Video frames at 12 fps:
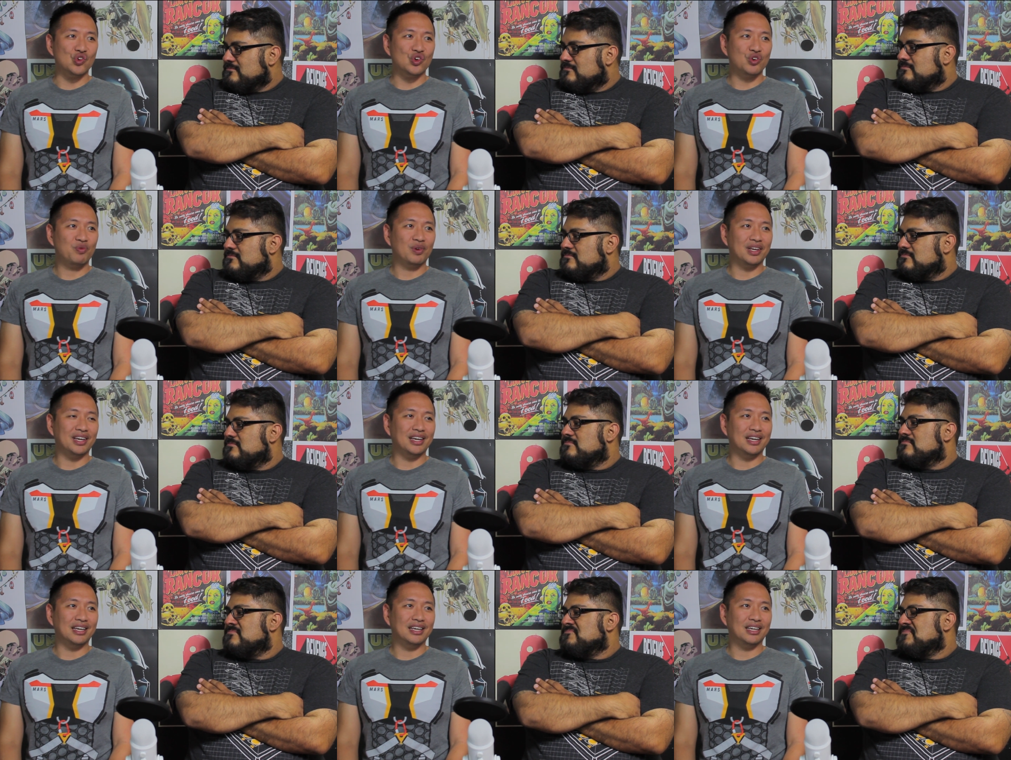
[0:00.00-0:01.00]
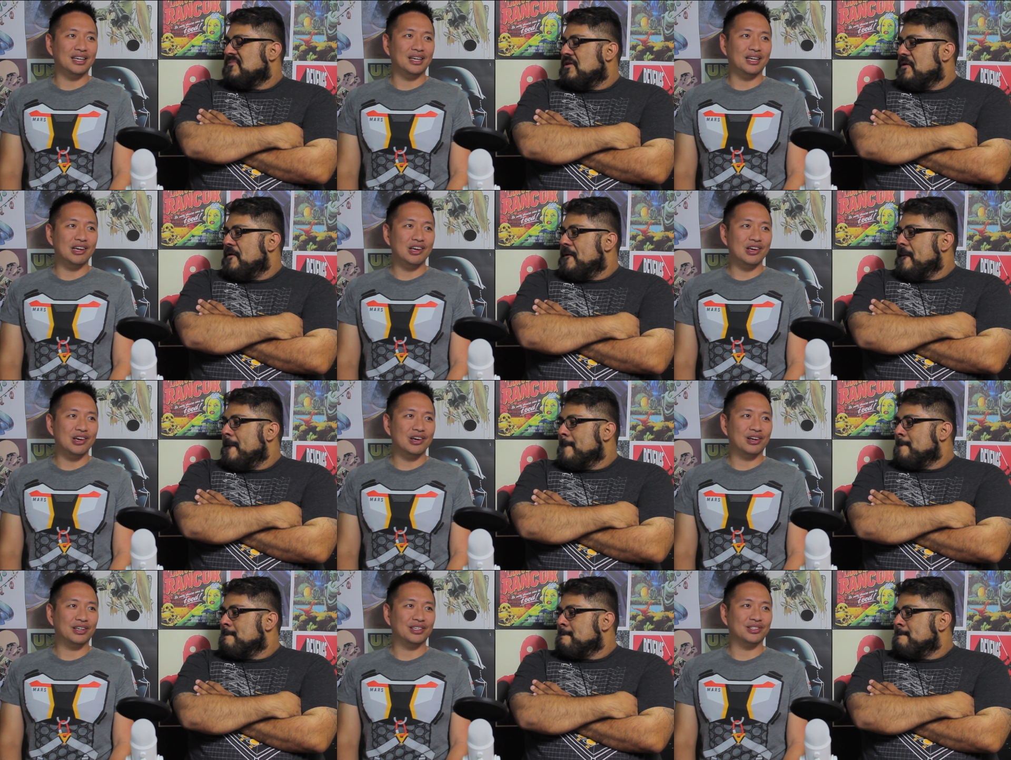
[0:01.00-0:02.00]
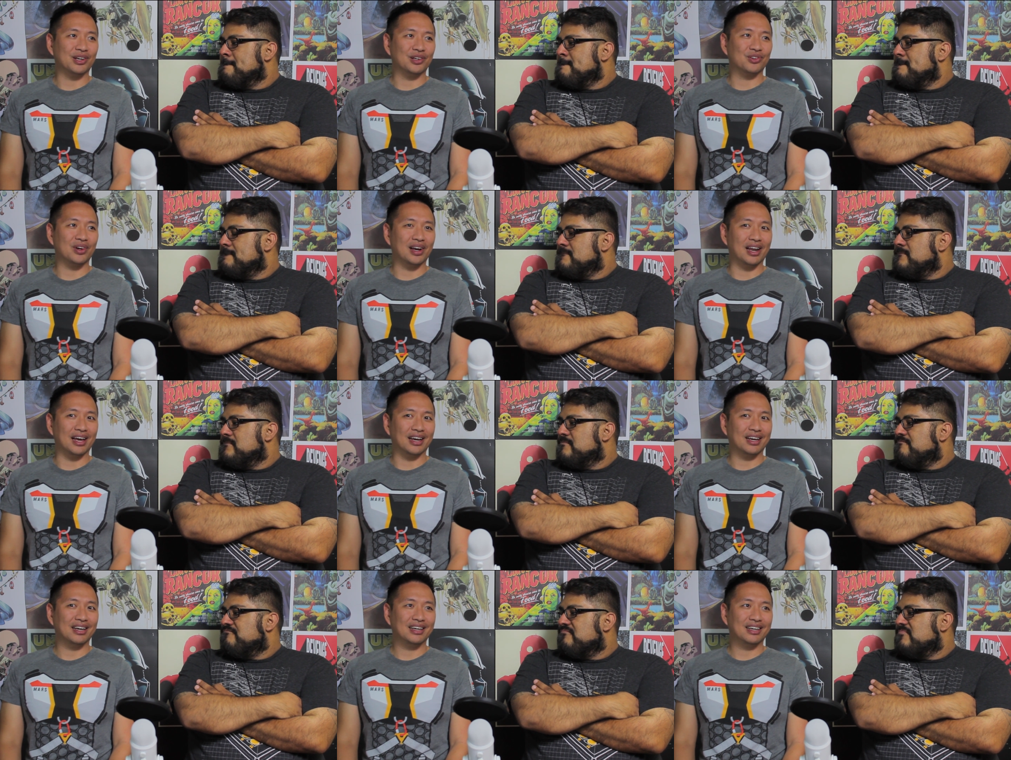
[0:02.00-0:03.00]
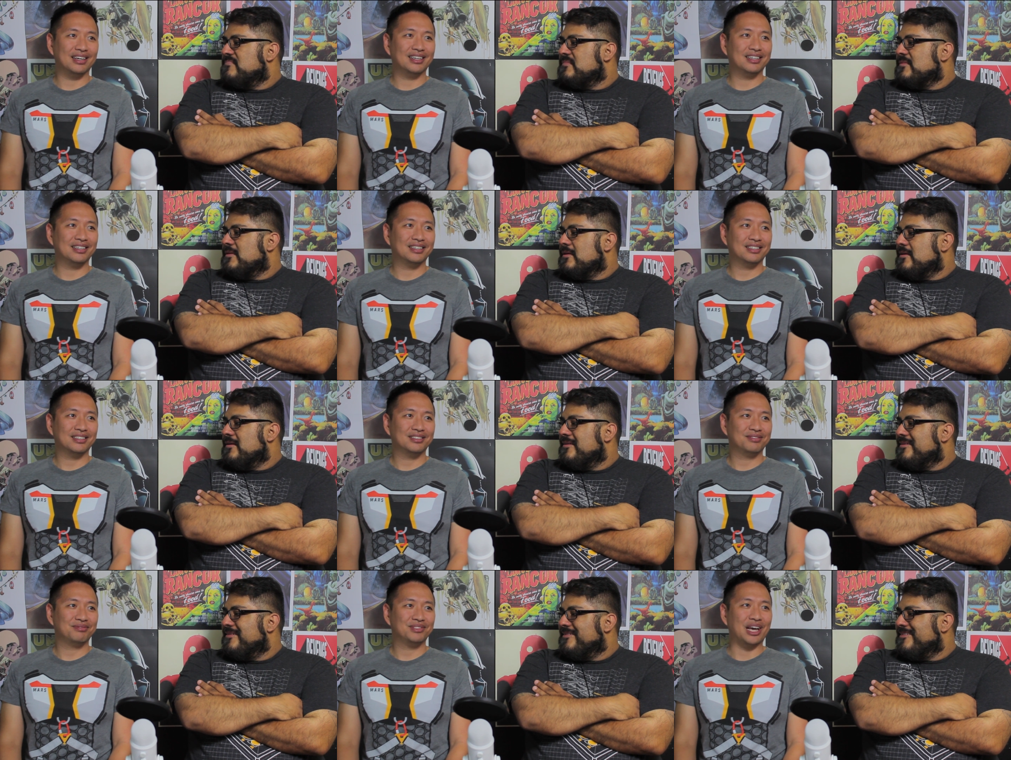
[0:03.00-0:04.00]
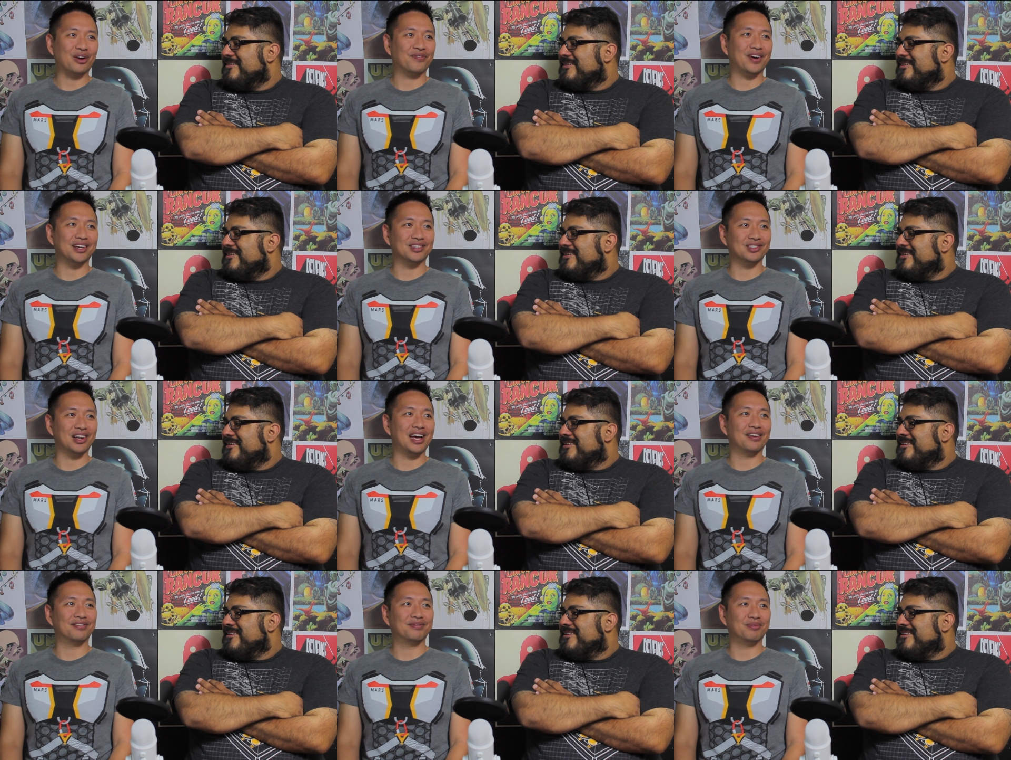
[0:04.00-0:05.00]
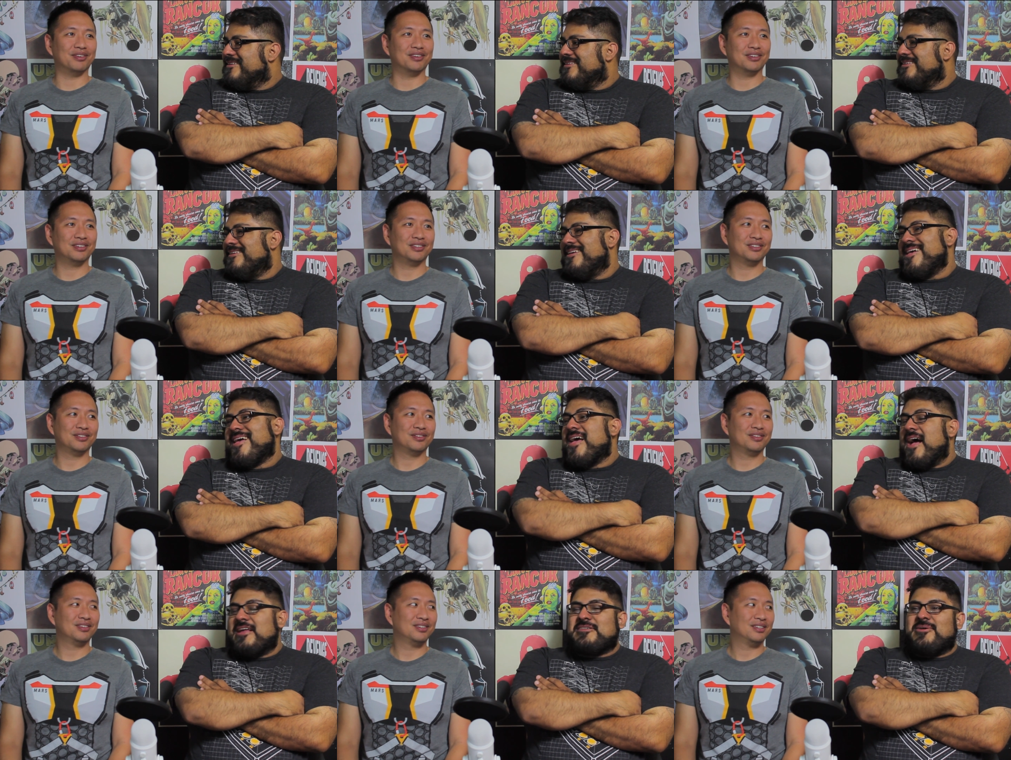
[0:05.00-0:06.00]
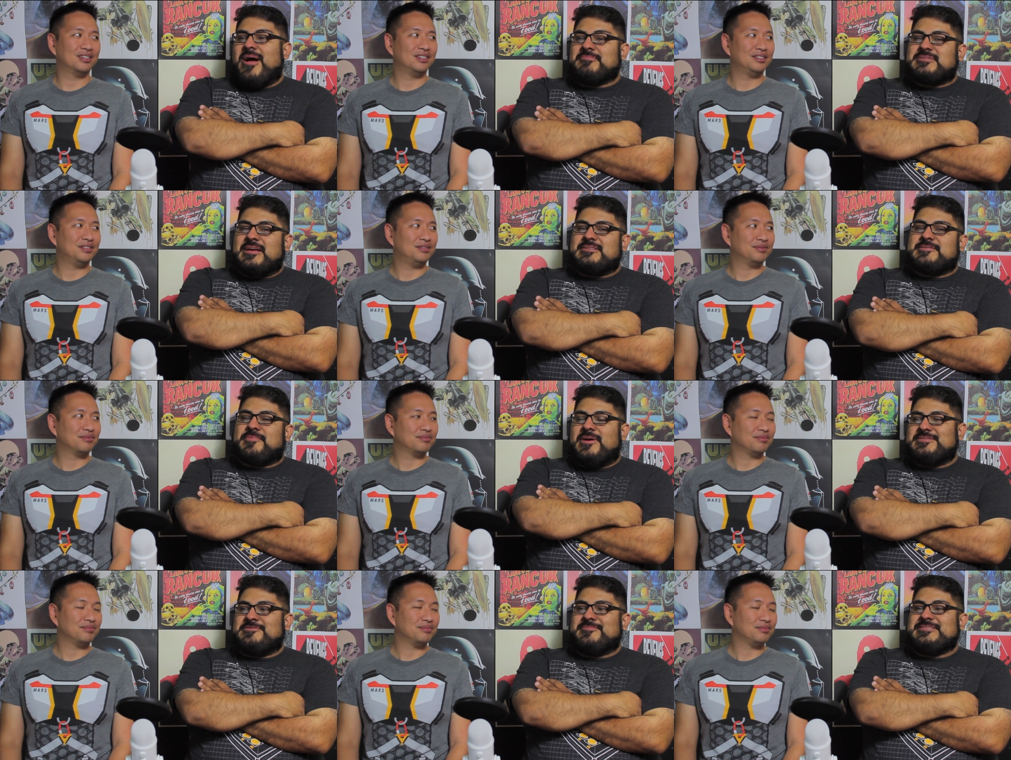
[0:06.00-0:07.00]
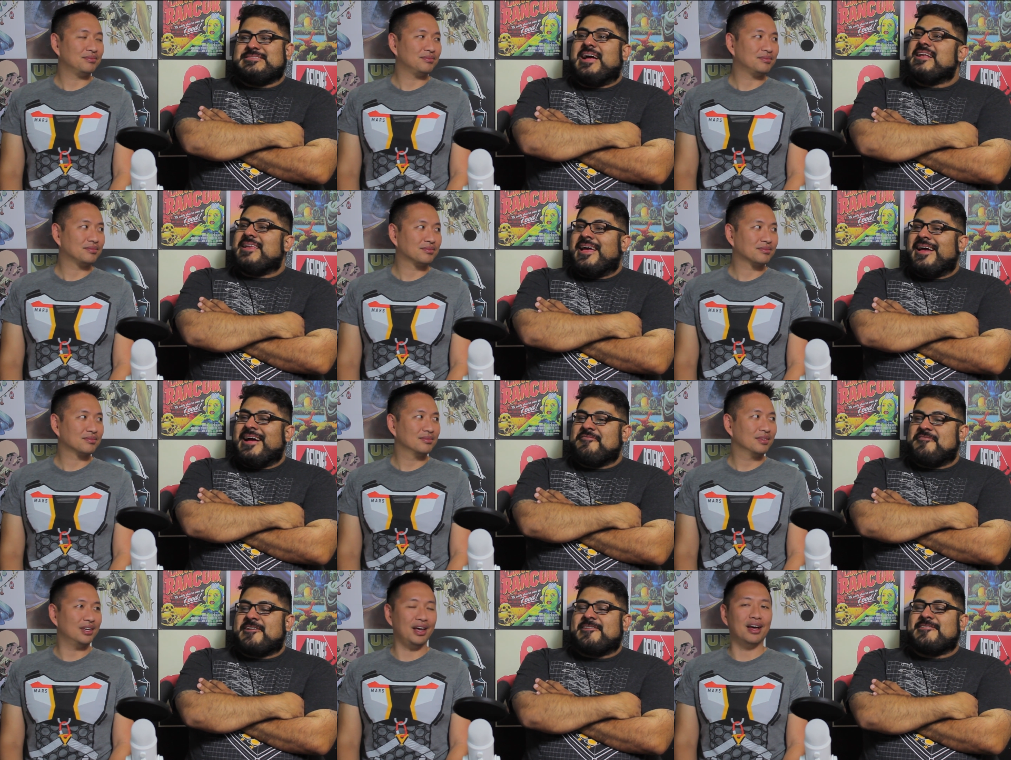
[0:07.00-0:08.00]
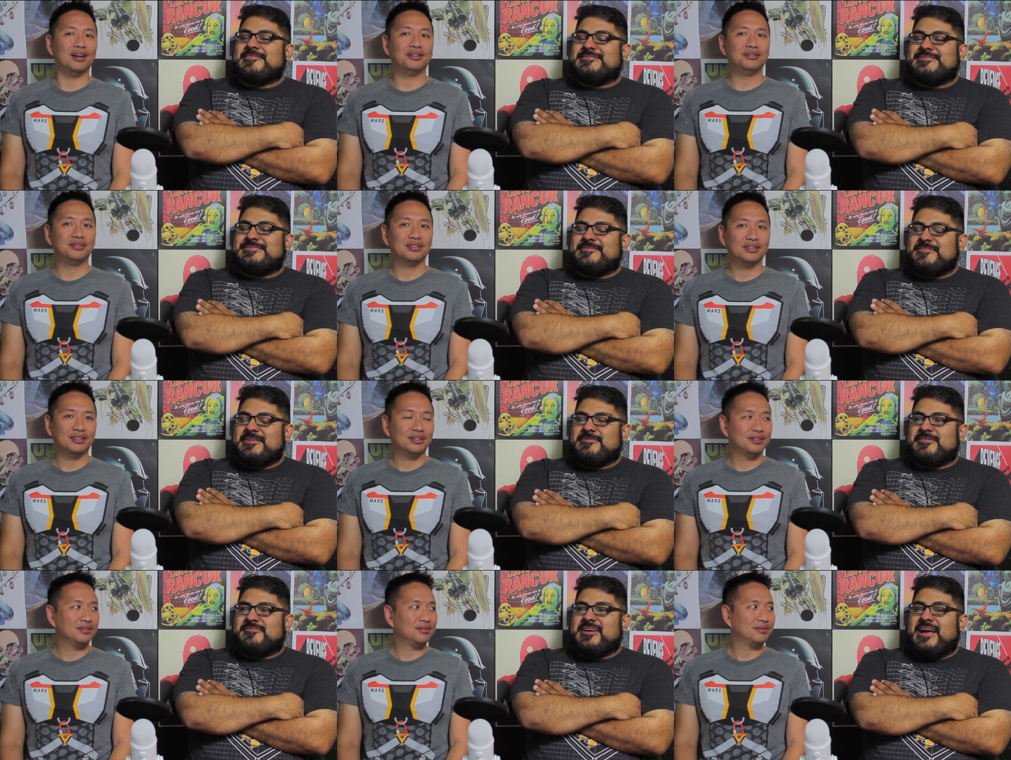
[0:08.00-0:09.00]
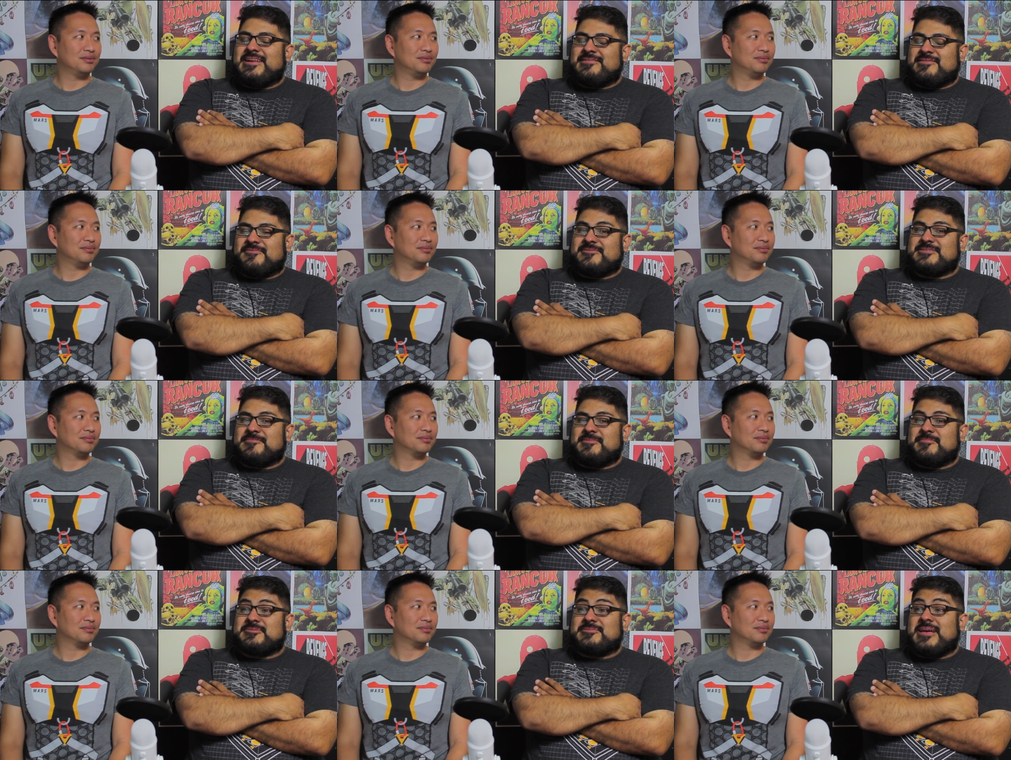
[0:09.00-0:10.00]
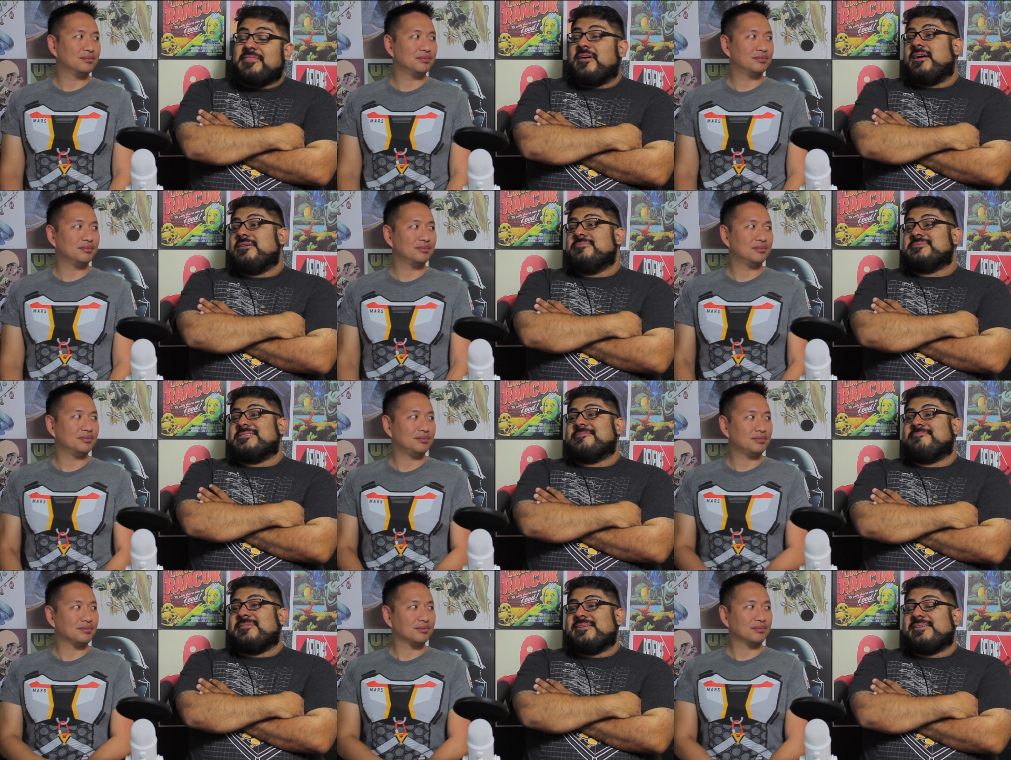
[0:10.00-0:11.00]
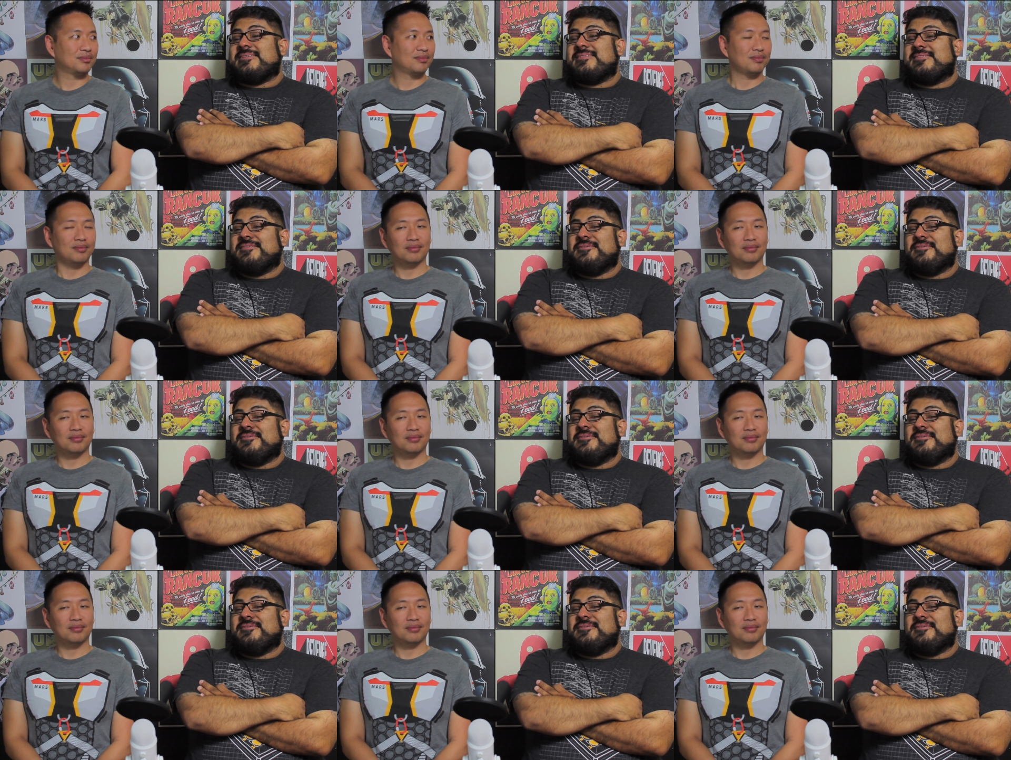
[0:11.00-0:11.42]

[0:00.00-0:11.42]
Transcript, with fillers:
Speaker 1: hopefully, he's not gonna try to like sacrifice his life.
Speaker 2: I don't know. I was kind of surprised nobody's died yet. I figured yeah. somebody would have died in the first couple episodes. I thought it was going to be